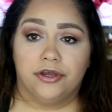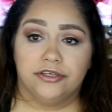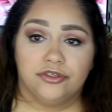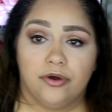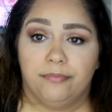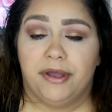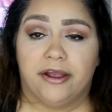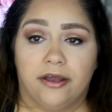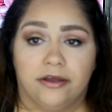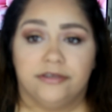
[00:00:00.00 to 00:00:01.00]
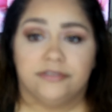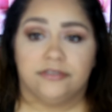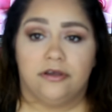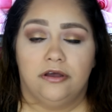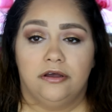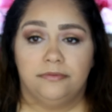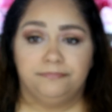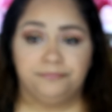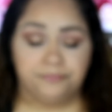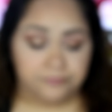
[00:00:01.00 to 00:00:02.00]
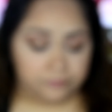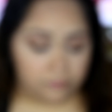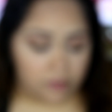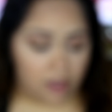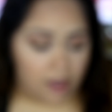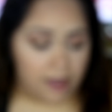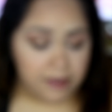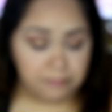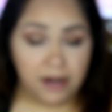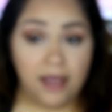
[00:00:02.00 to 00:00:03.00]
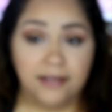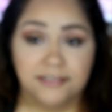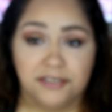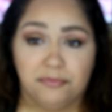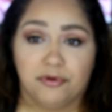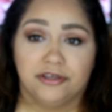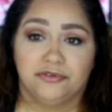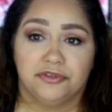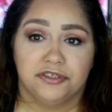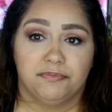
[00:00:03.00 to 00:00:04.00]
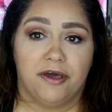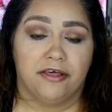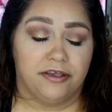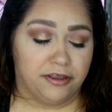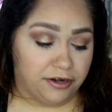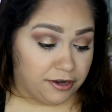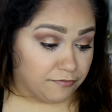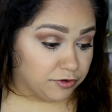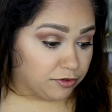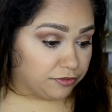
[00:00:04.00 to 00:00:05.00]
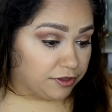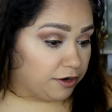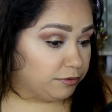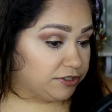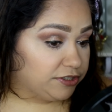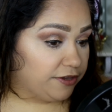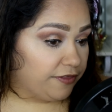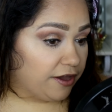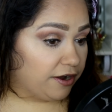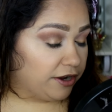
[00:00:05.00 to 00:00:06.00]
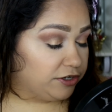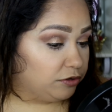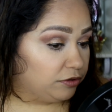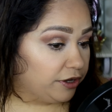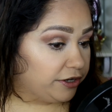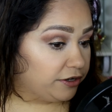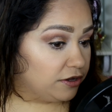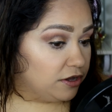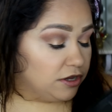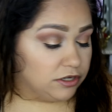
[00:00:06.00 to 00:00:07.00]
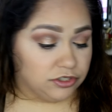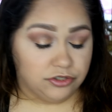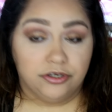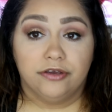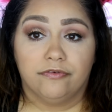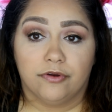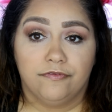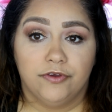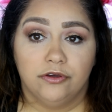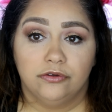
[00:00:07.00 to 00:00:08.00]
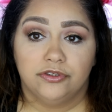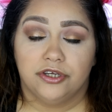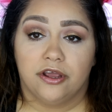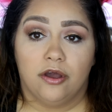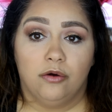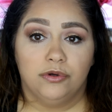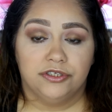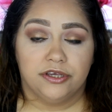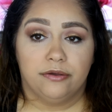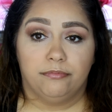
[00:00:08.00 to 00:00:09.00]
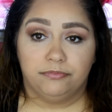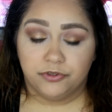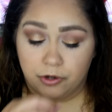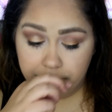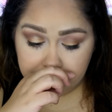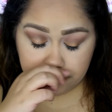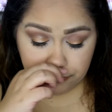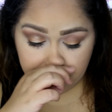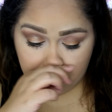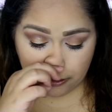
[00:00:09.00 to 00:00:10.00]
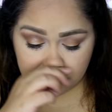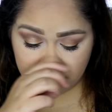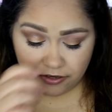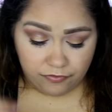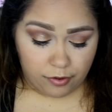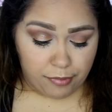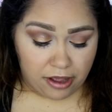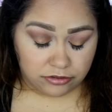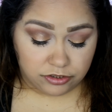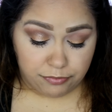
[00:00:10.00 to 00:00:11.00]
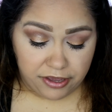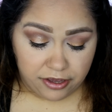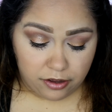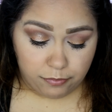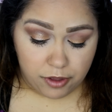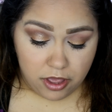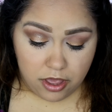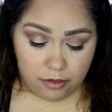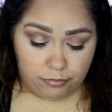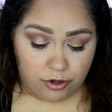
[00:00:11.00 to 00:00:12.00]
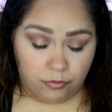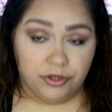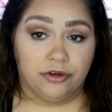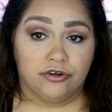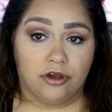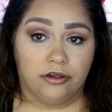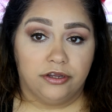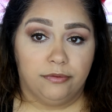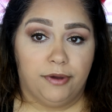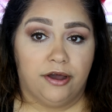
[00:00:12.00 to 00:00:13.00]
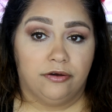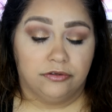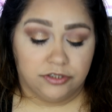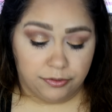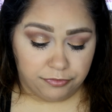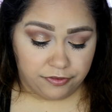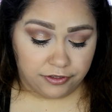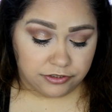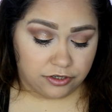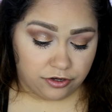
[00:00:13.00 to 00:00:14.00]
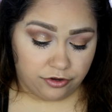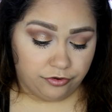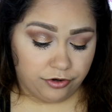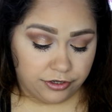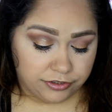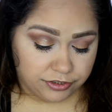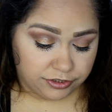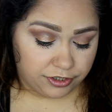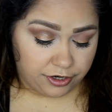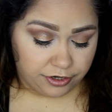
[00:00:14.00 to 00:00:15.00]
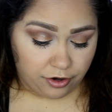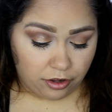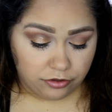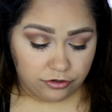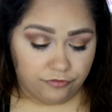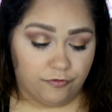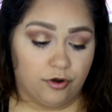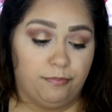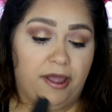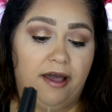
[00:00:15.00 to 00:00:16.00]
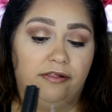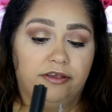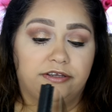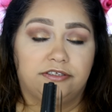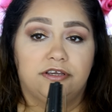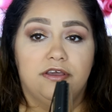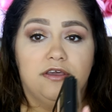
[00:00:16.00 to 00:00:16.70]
Okay, so I'm back, guys. I'm not impressed with this palette, and I never thought that I would say that. I don't like to give reviews, and I always am trying to be positive about makeup, but when you're talking about something that's $169 for a palette